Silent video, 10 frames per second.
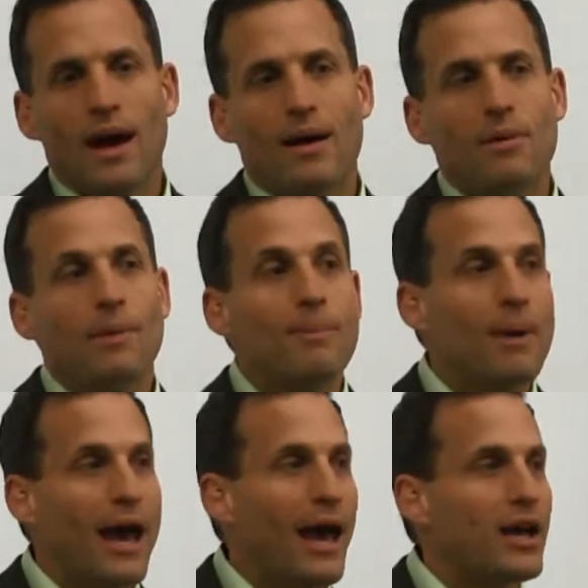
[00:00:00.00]
But
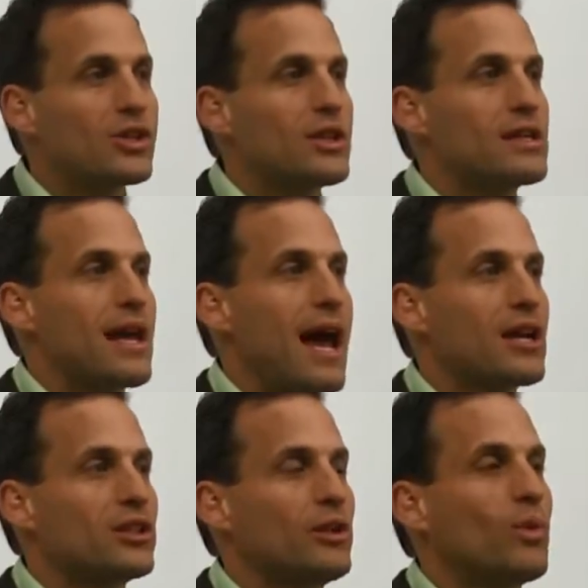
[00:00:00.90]
my passion is
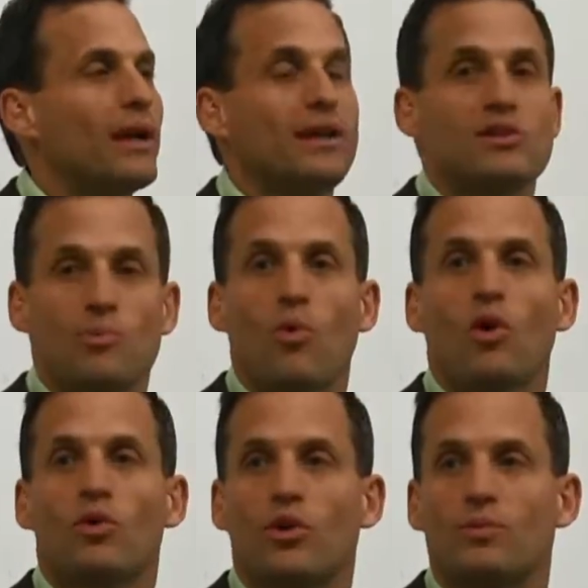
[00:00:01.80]
actually running
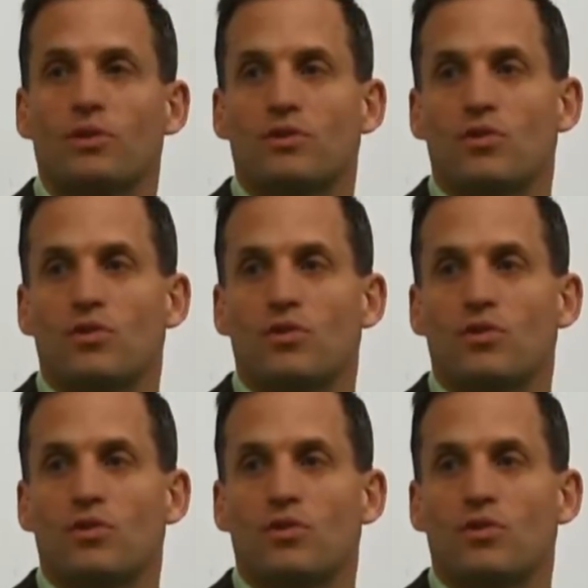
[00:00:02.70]
support groups.